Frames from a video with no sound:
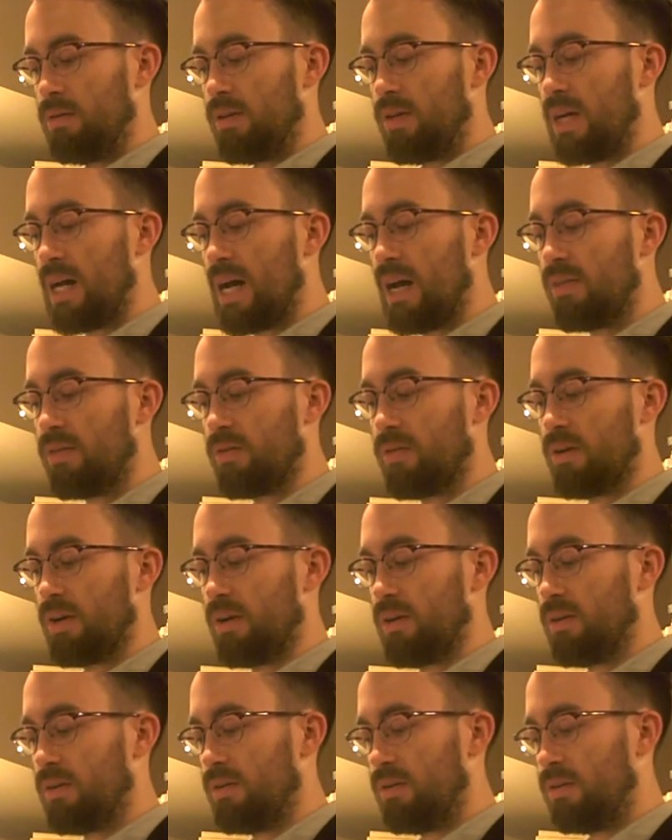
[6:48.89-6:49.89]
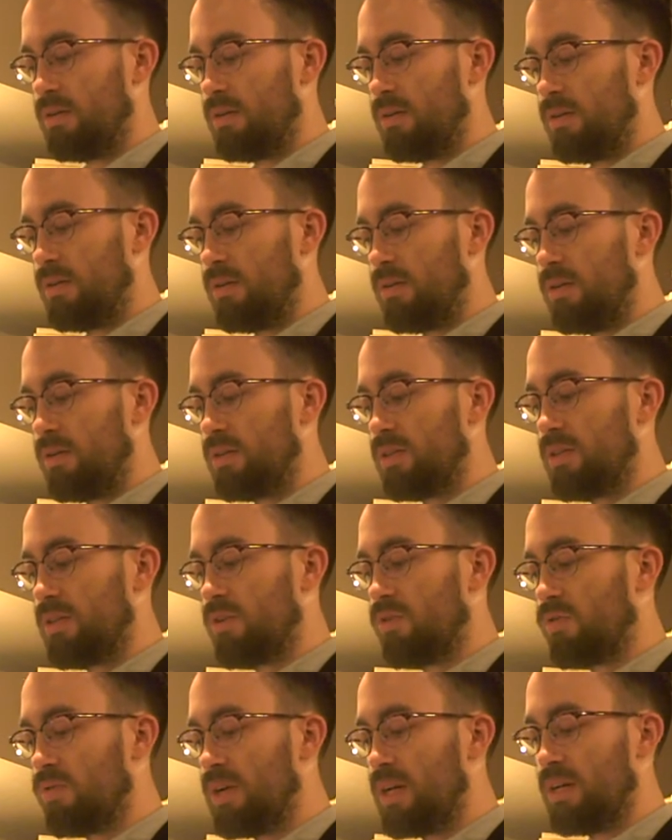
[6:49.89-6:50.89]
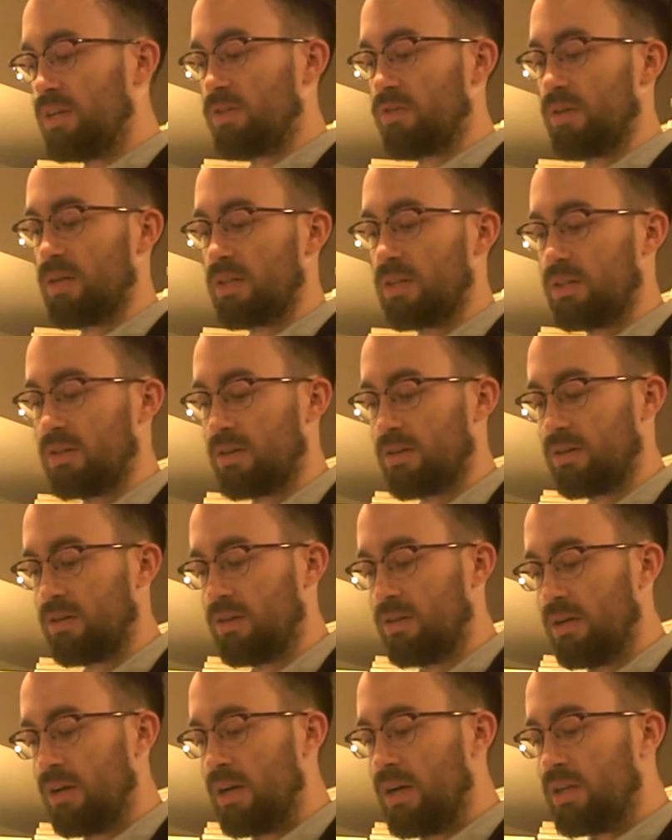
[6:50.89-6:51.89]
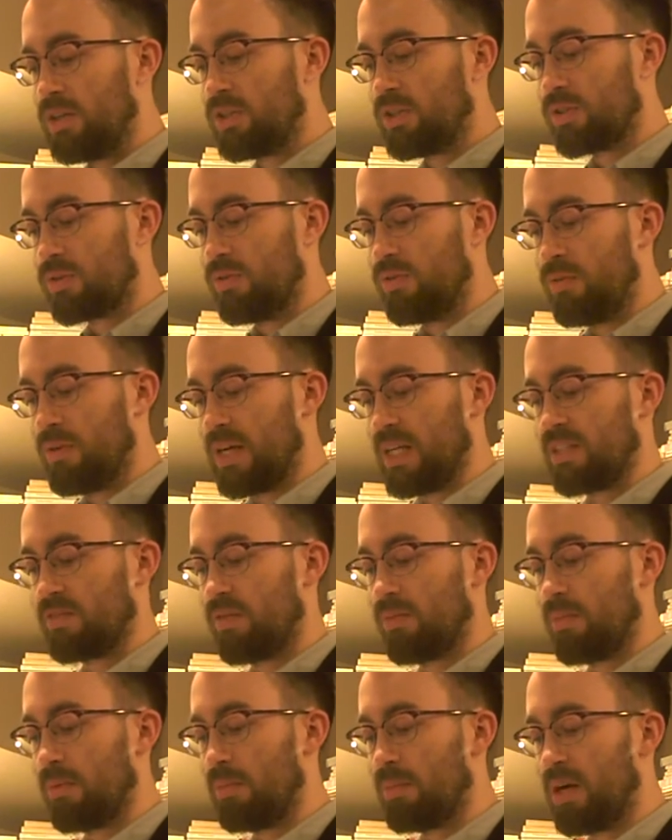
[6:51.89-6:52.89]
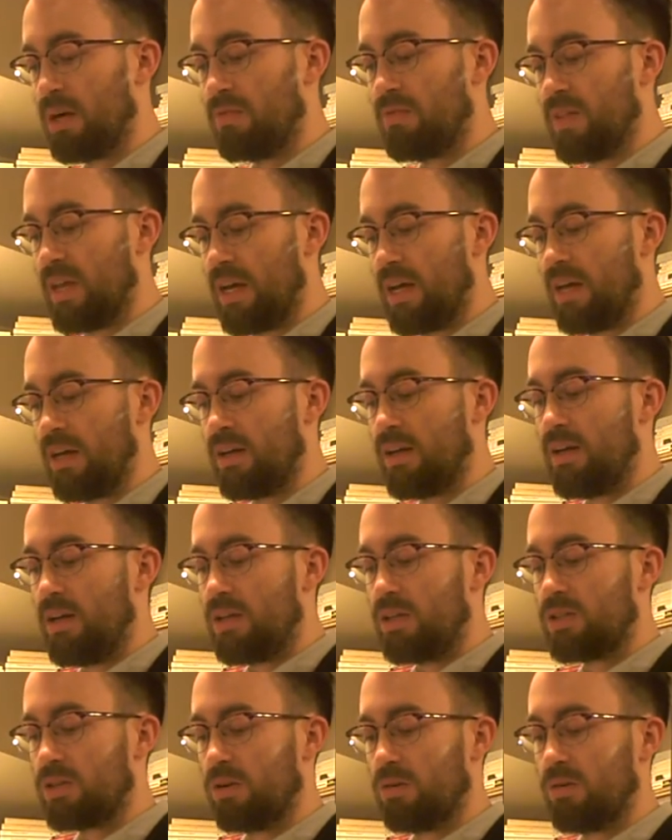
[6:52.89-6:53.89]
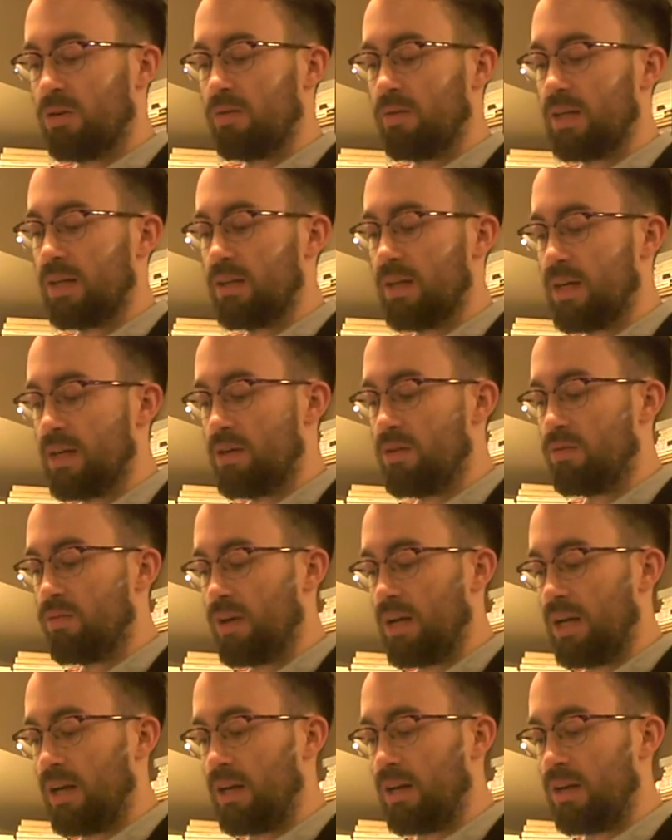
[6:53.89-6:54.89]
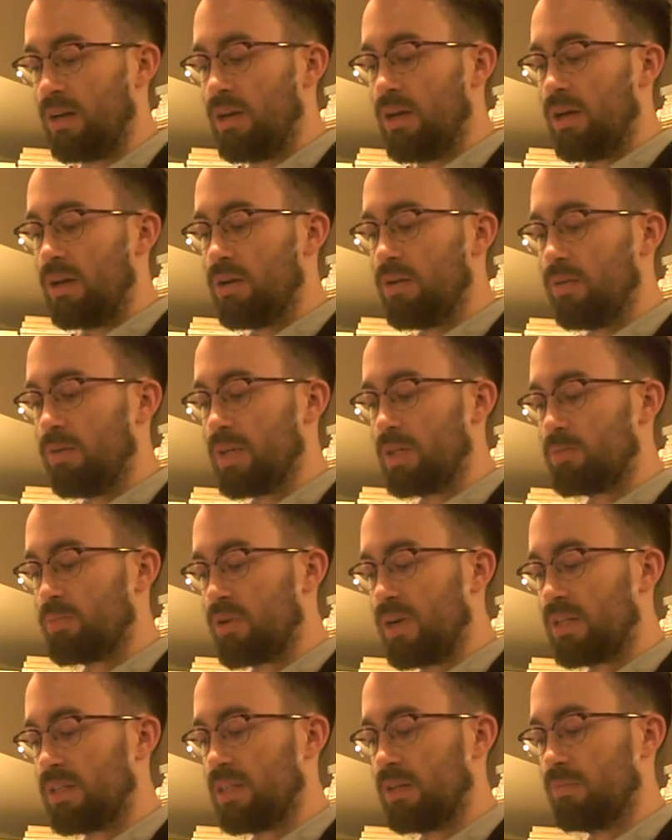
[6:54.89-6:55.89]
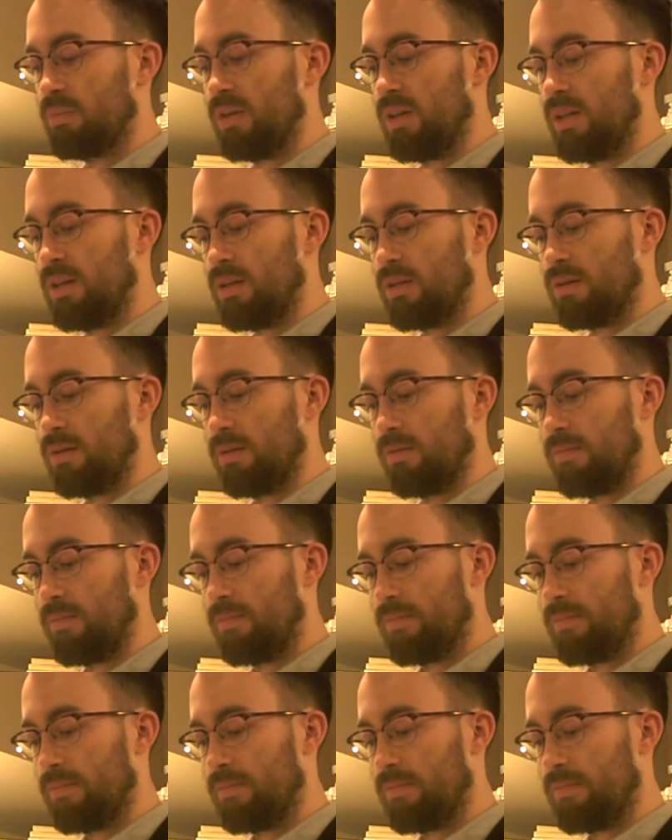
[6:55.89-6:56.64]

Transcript: gathering, secrete trickster, strewn as from above they, soloing light green, notice pressing political,